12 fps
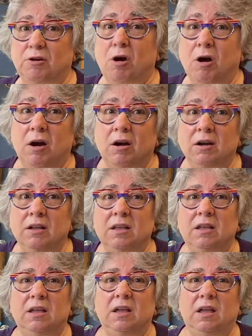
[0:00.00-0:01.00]
car
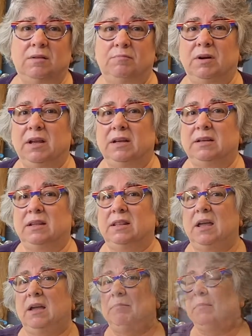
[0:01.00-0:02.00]
and bring it to
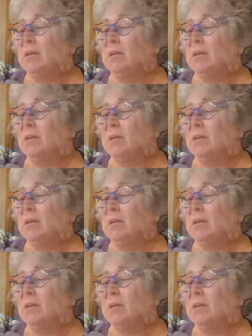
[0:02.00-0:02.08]
them.